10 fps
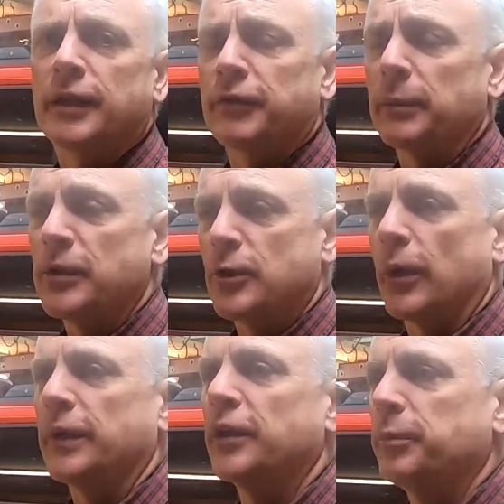If the
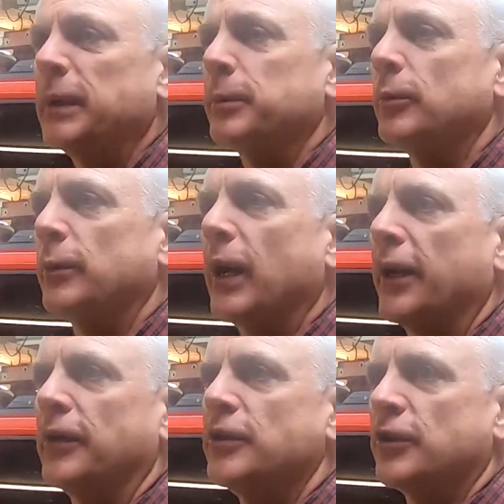majority of people would
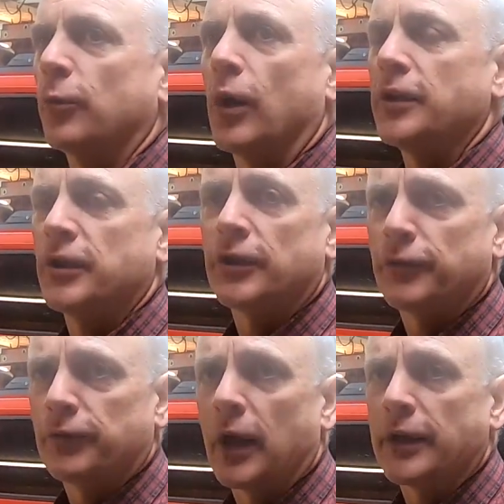rather just watch us
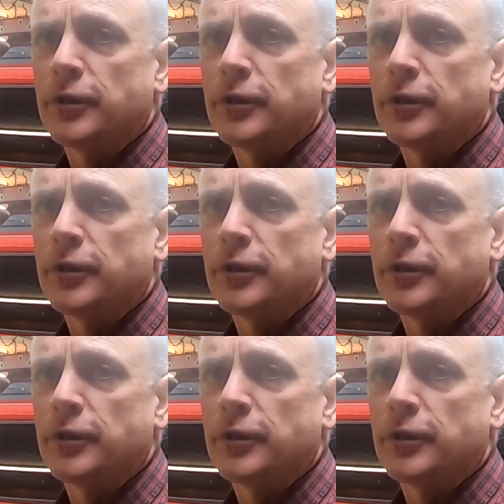fly